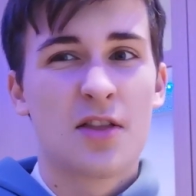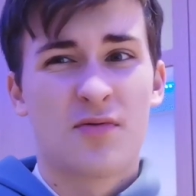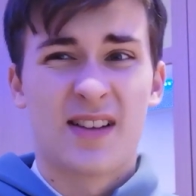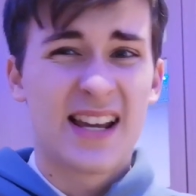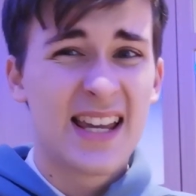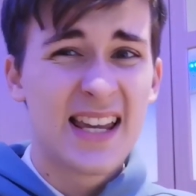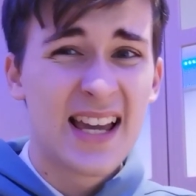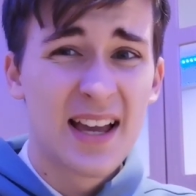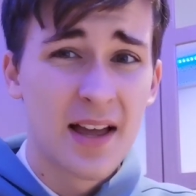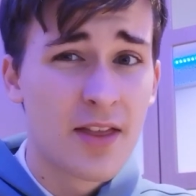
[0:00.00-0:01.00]

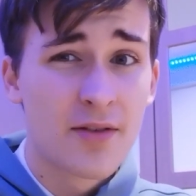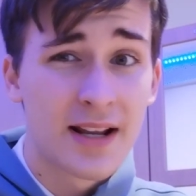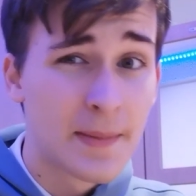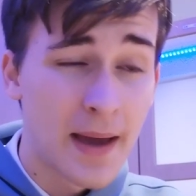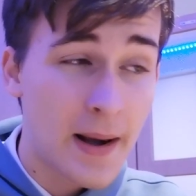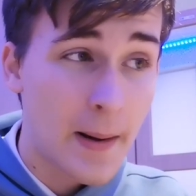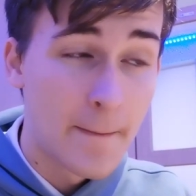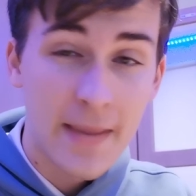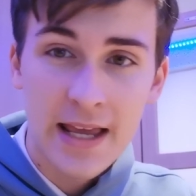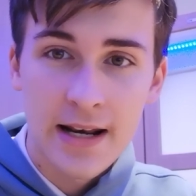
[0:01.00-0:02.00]
three and a bit
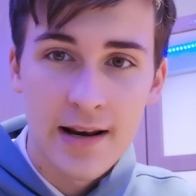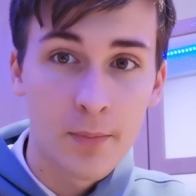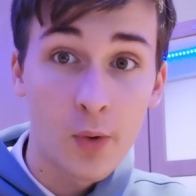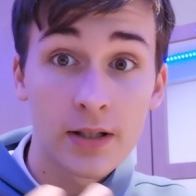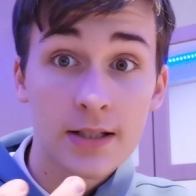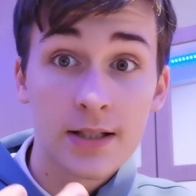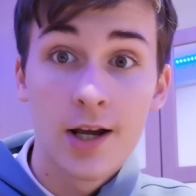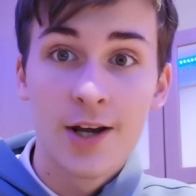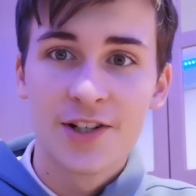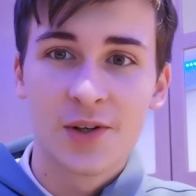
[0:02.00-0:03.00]
main points
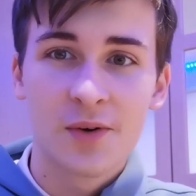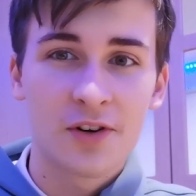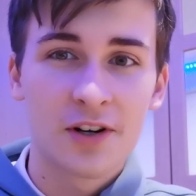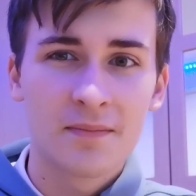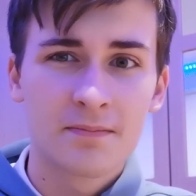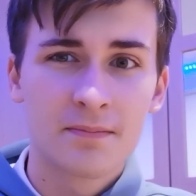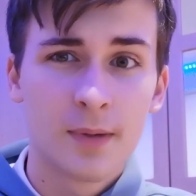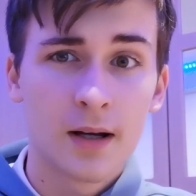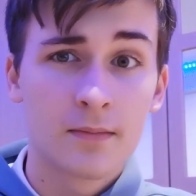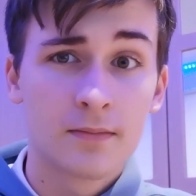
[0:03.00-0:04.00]
to go through,
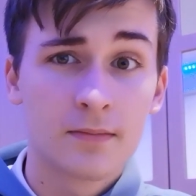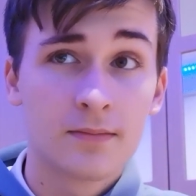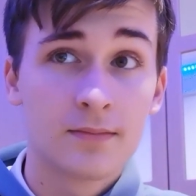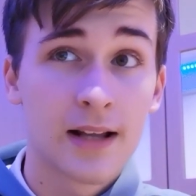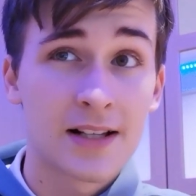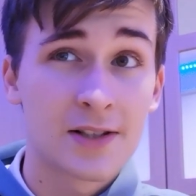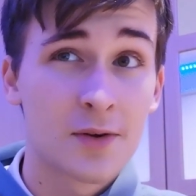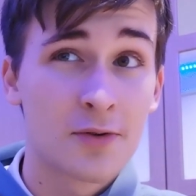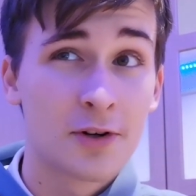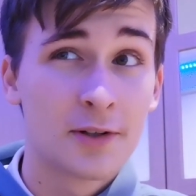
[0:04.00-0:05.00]
but let's
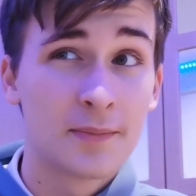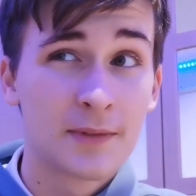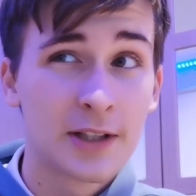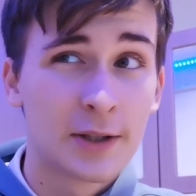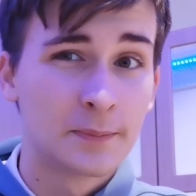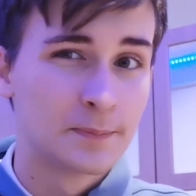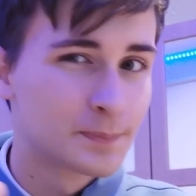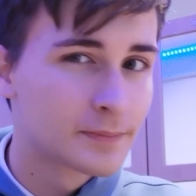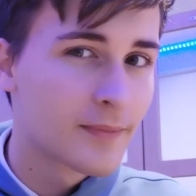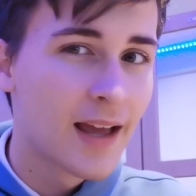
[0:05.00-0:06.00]
go through, a
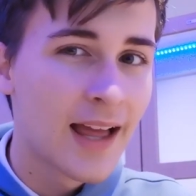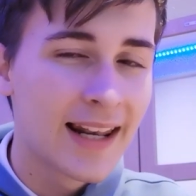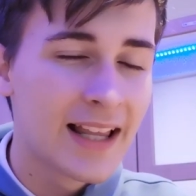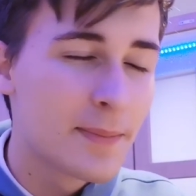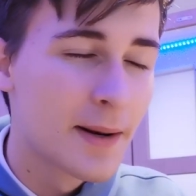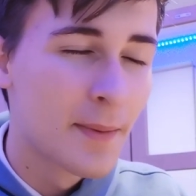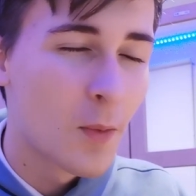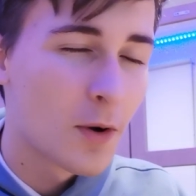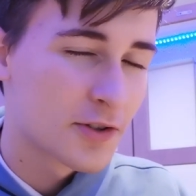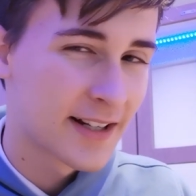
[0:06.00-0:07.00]
little bit
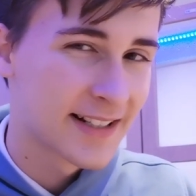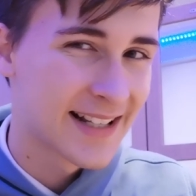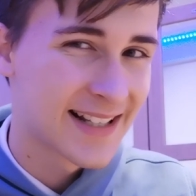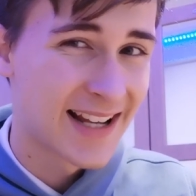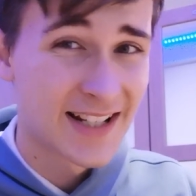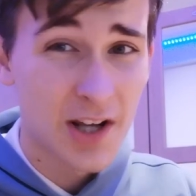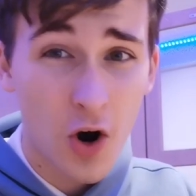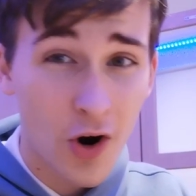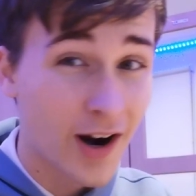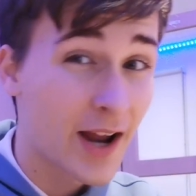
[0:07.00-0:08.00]
about what tracking tests actually
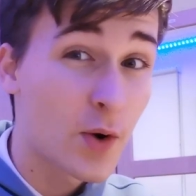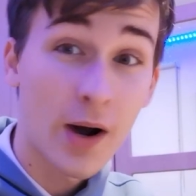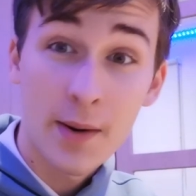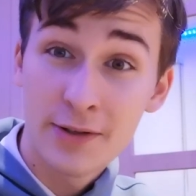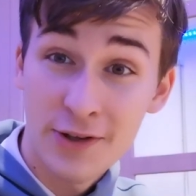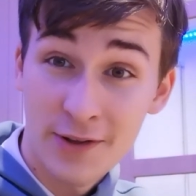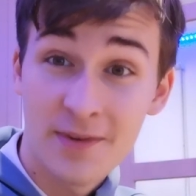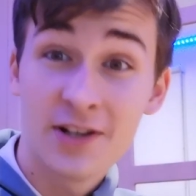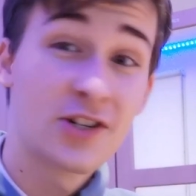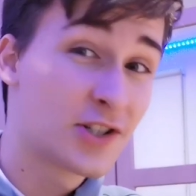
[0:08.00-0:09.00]
are and why we do
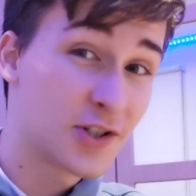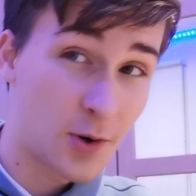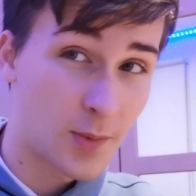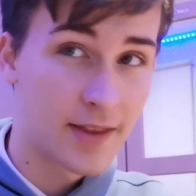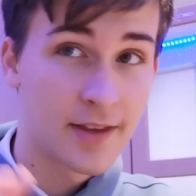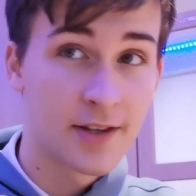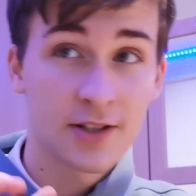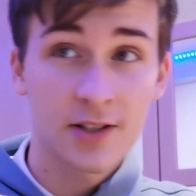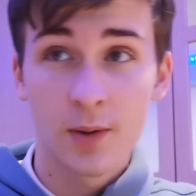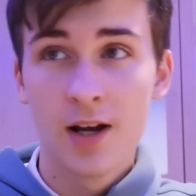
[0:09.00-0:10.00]
them to start with.
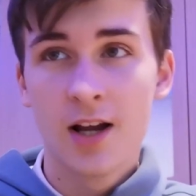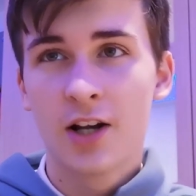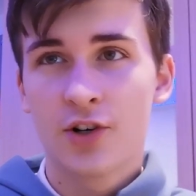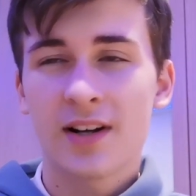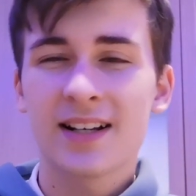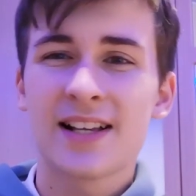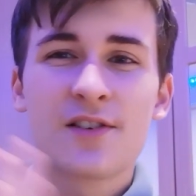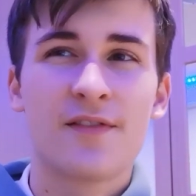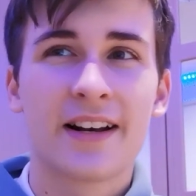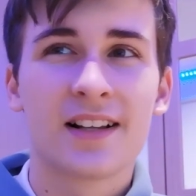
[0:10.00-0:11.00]
So, tracking
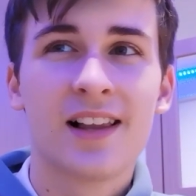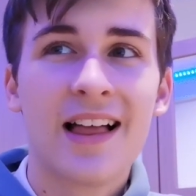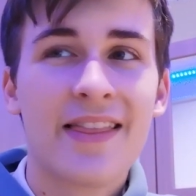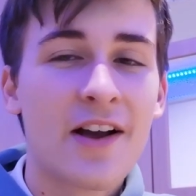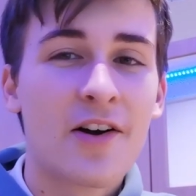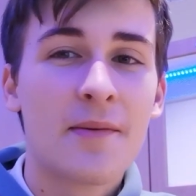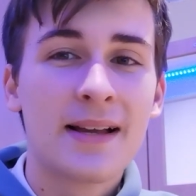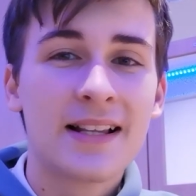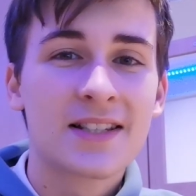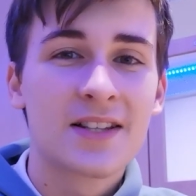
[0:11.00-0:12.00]
tests are vital. They are a
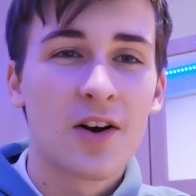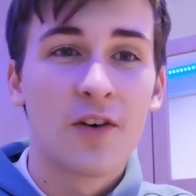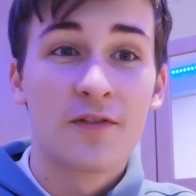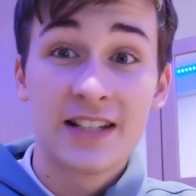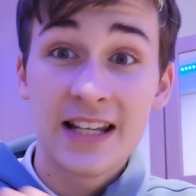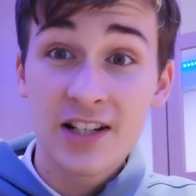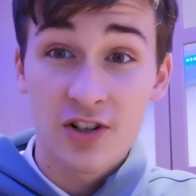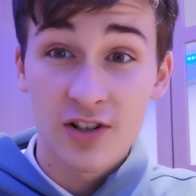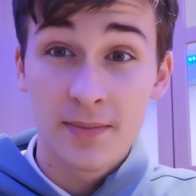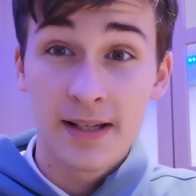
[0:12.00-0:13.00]
means of
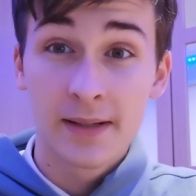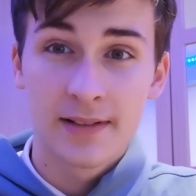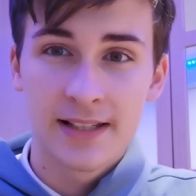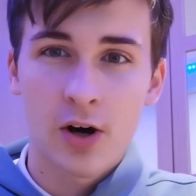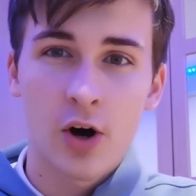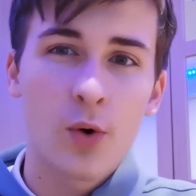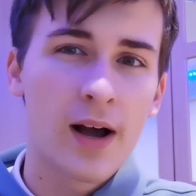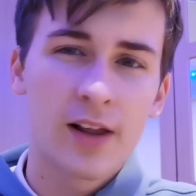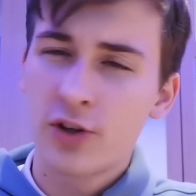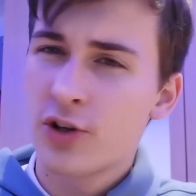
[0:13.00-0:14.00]
teachers being able to see how
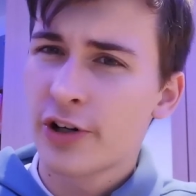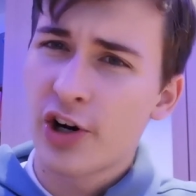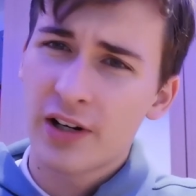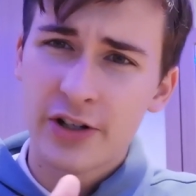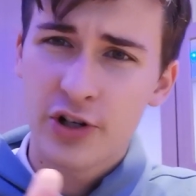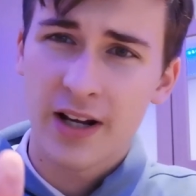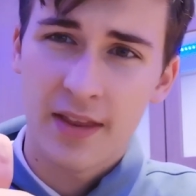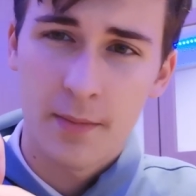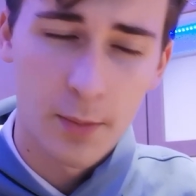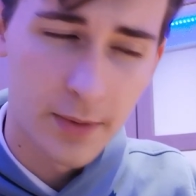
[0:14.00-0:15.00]
well you're currently doing
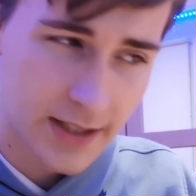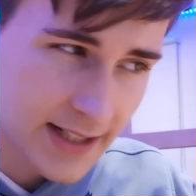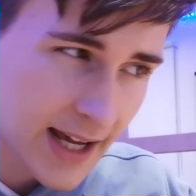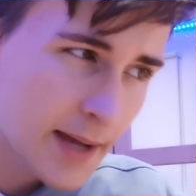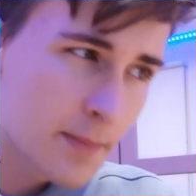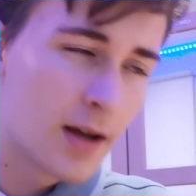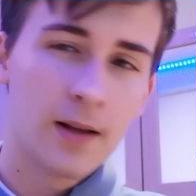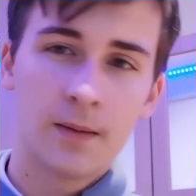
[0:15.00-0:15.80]
at that moment in time,